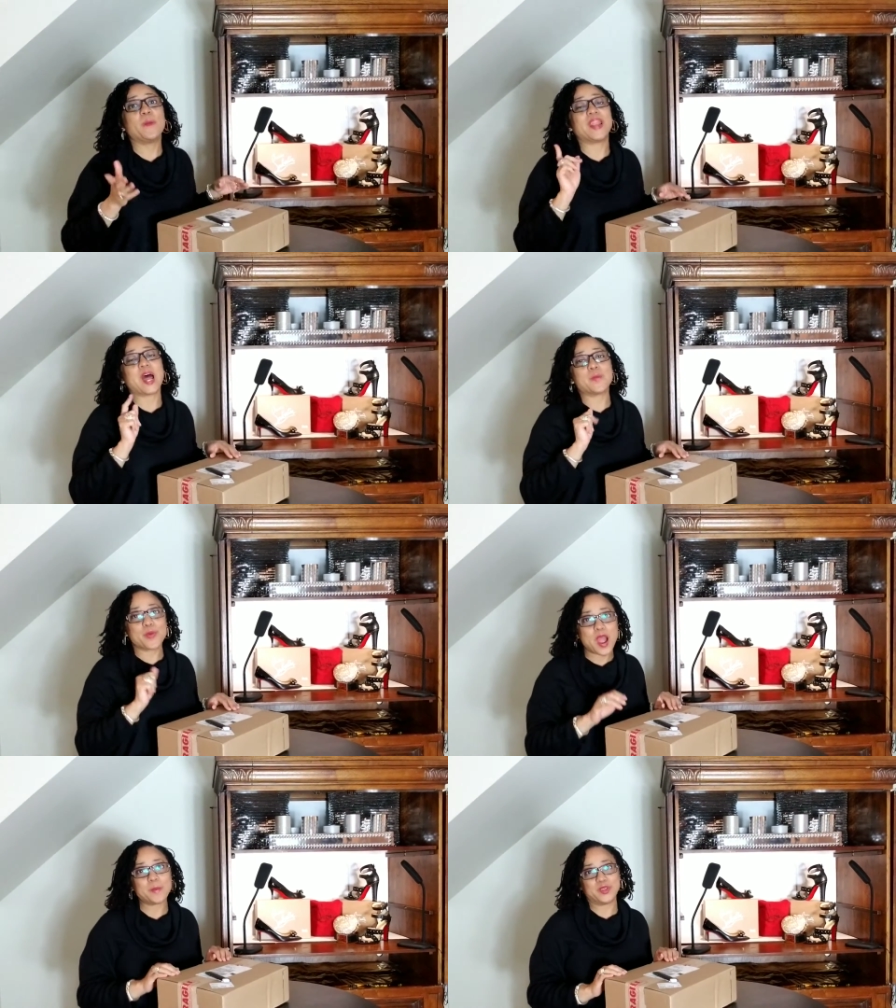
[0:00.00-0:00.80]
But I
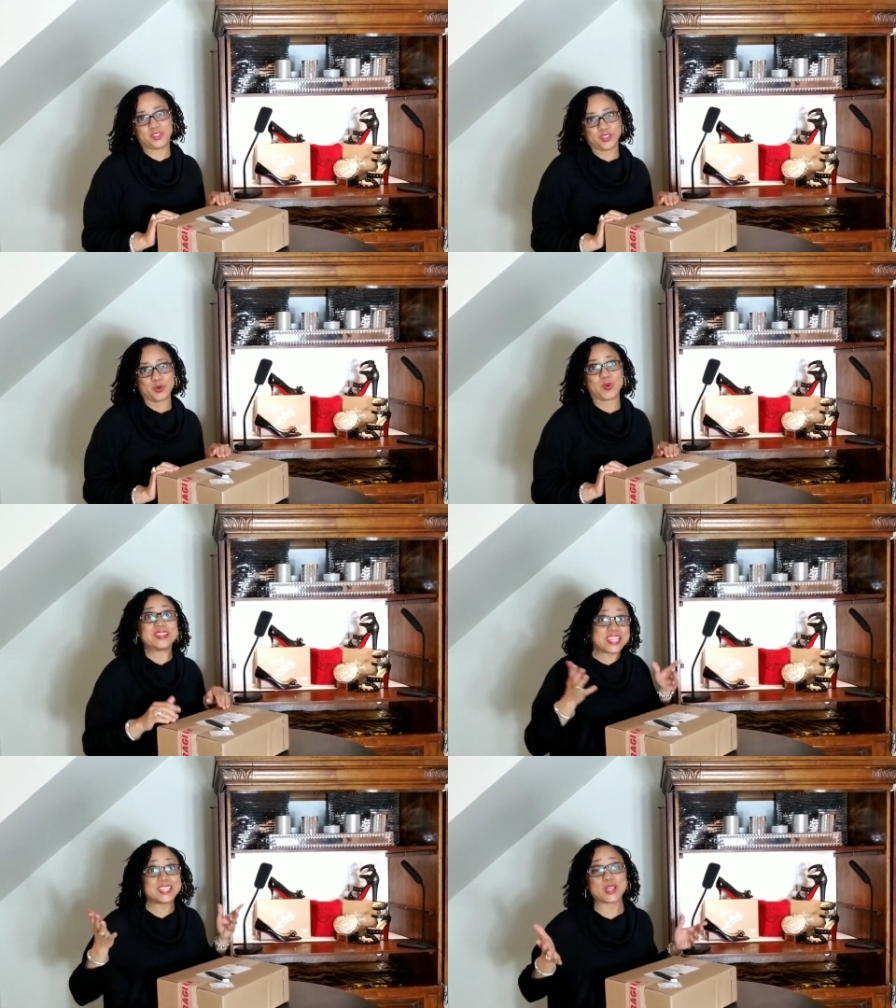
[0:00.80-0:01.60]
promise you,
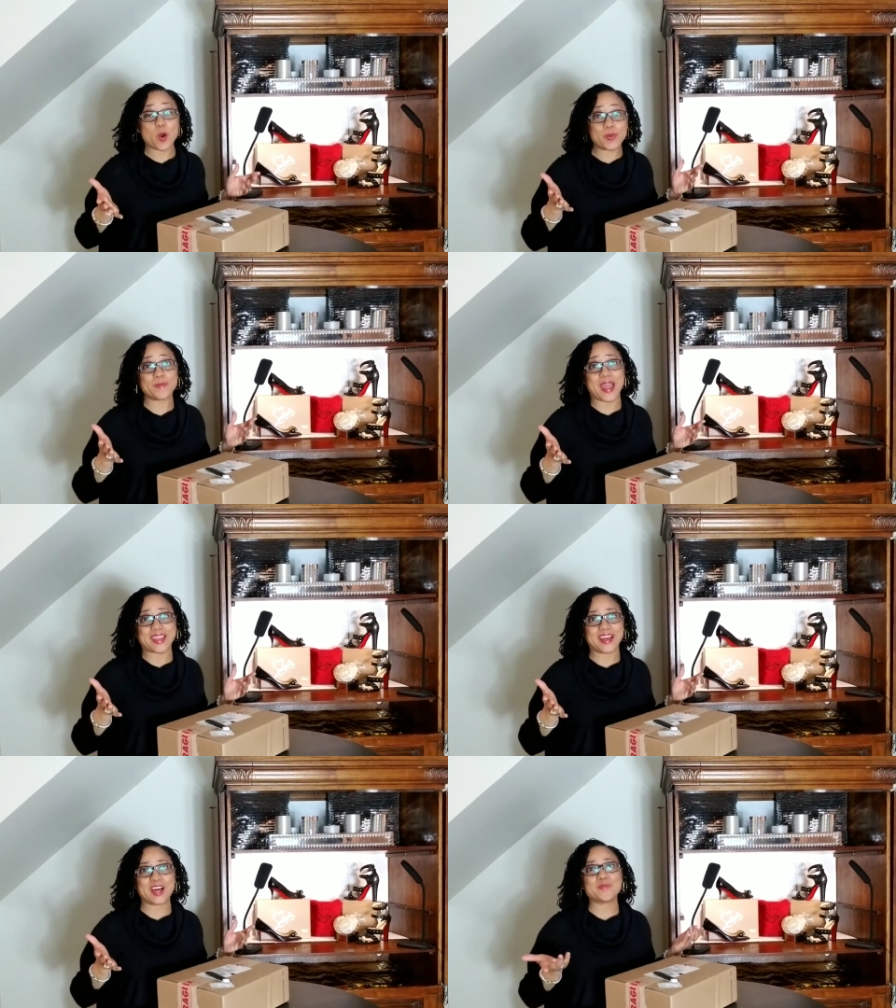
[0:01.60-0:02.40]
when things open
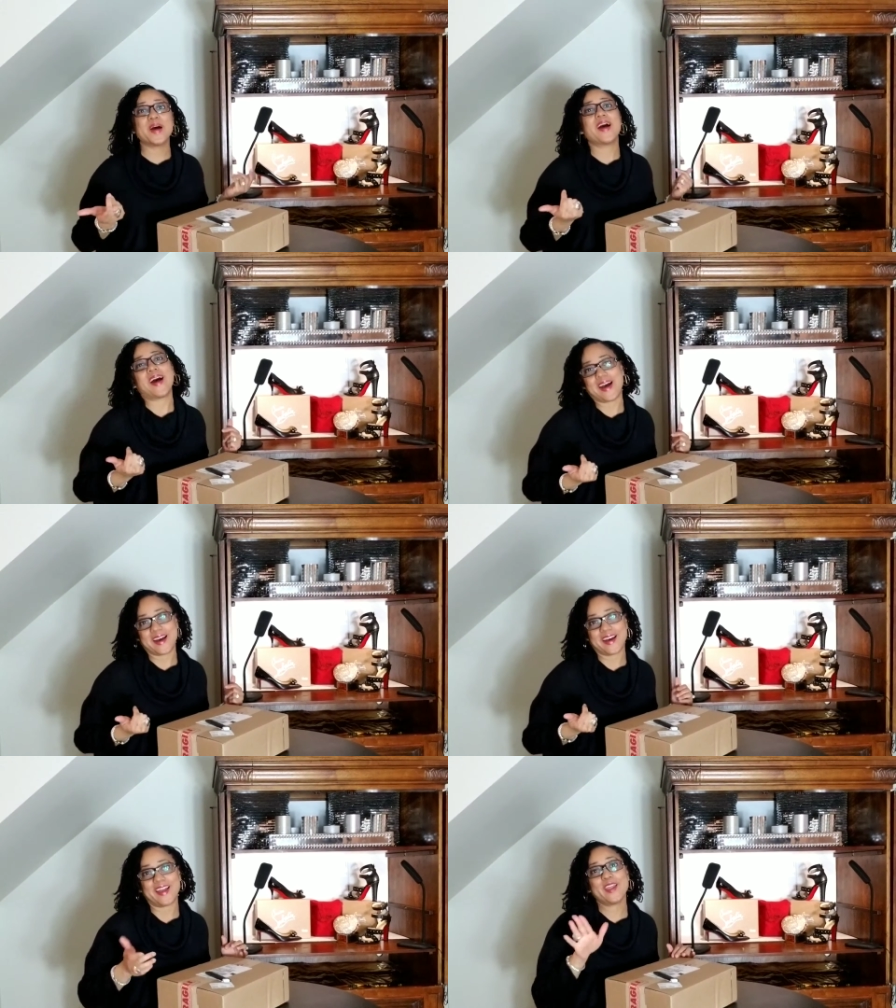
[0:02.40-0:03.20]
back up,
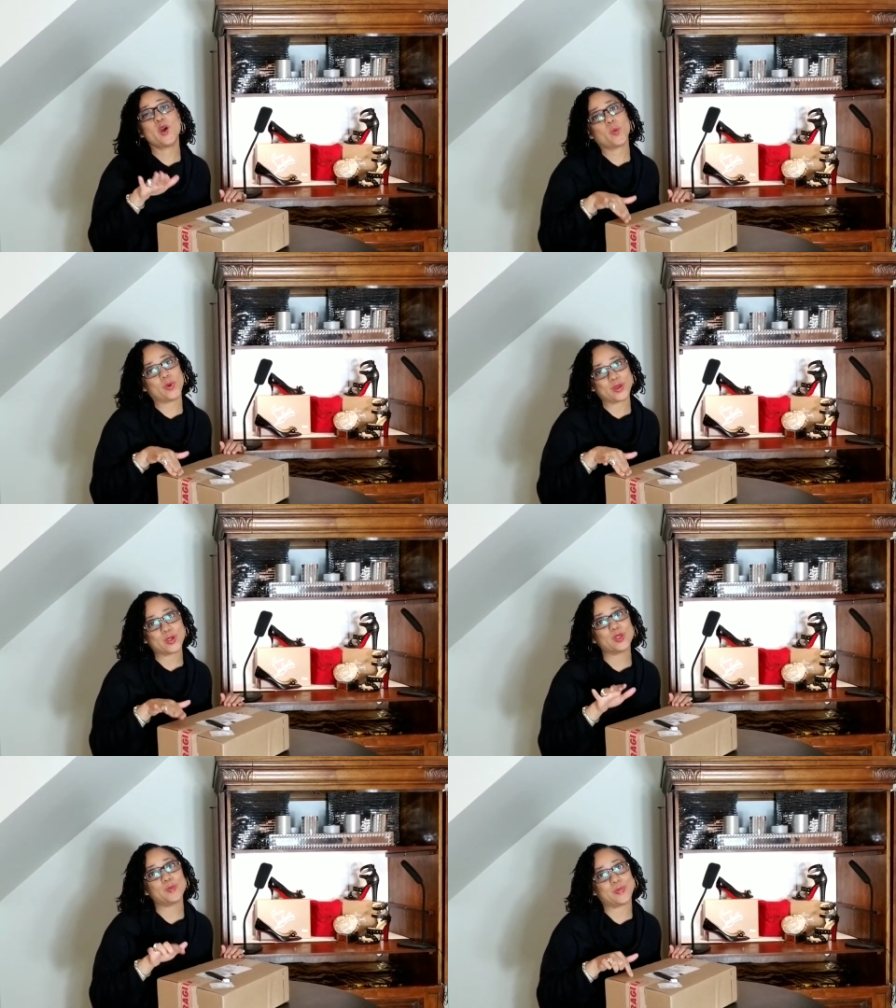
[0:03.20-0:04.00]
I
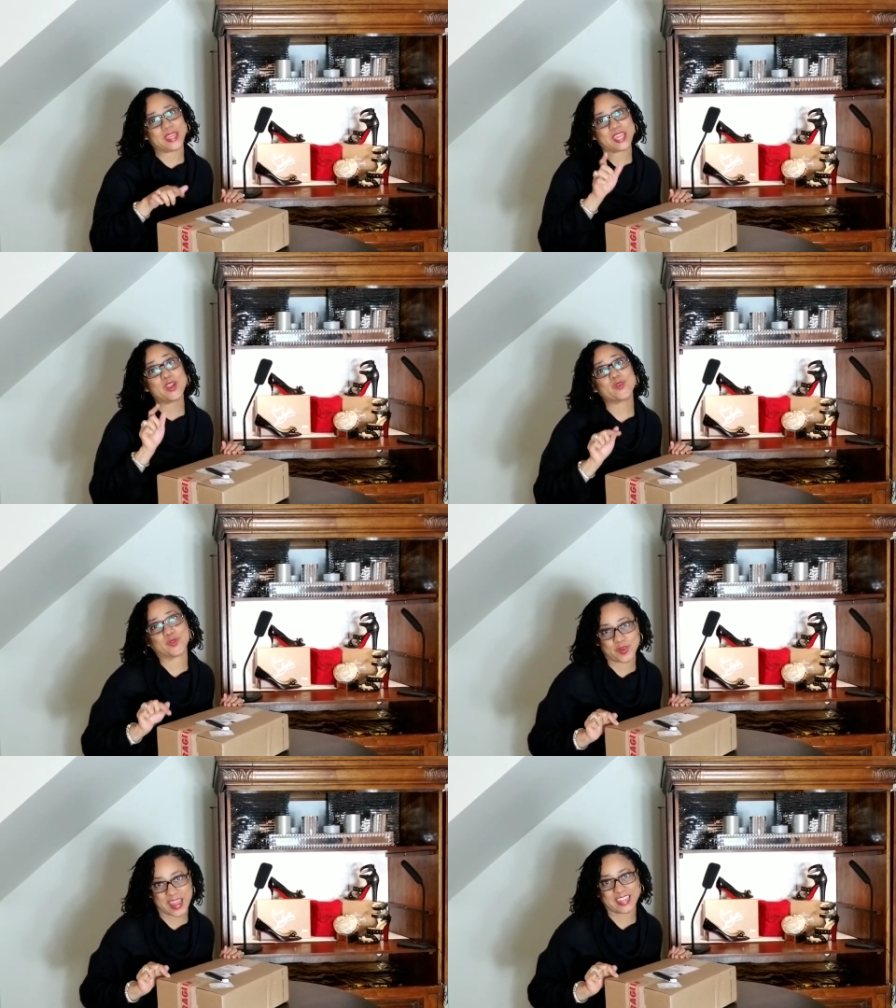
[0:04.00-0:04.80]
will be
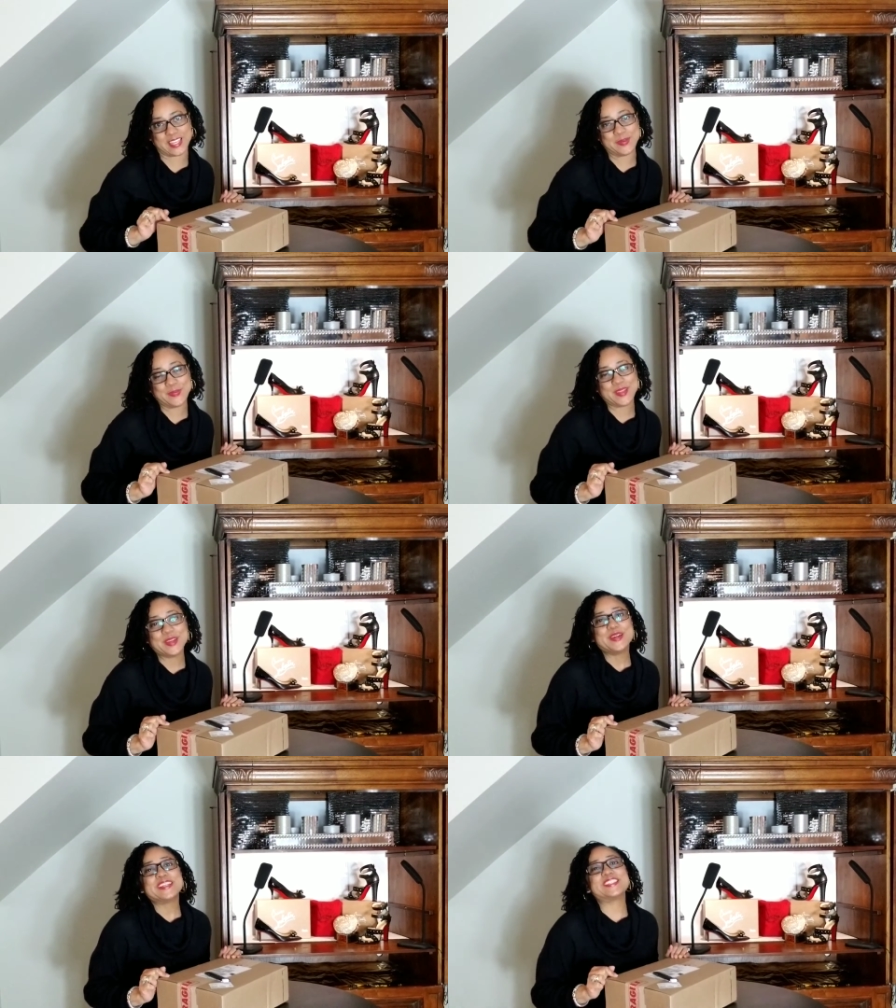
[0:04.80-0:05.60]
ready.
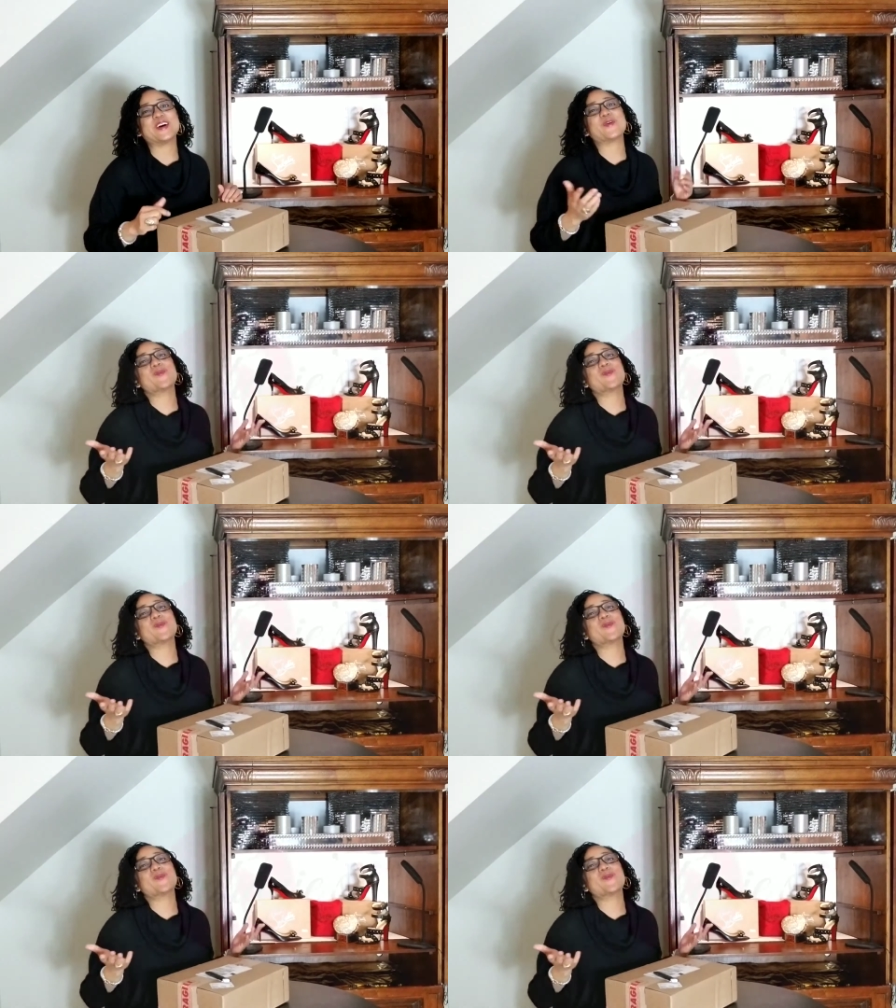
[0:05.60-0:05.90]
So